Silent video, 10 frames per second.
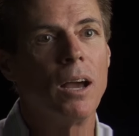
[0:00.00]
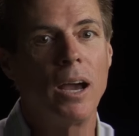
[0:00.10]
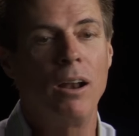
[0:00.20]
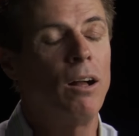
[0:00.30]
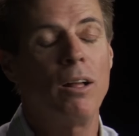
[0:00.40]

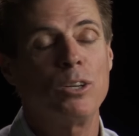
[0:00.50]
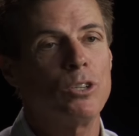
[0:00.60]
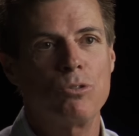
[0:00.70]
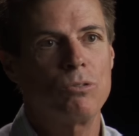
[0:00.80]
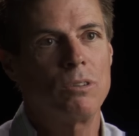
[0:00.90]
And I
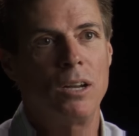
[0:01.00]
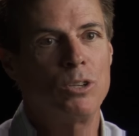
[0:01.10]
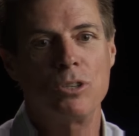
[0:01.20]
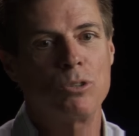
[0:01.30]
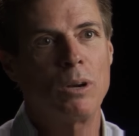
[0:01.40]
just
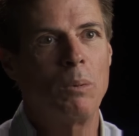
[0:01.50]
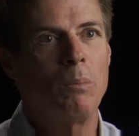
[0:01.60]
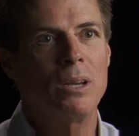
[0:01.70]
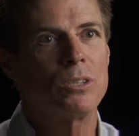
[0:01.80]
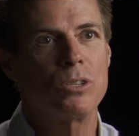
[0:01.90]
tried my
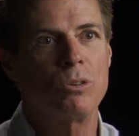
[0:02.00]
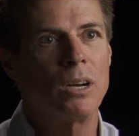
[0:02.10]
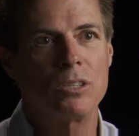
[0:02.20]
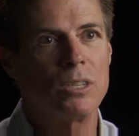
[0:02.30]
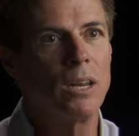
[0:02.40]
best to try
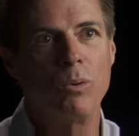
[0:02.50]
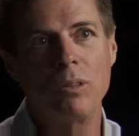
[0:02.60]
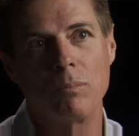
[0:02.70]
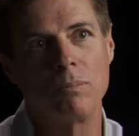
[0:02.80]
to stay with him.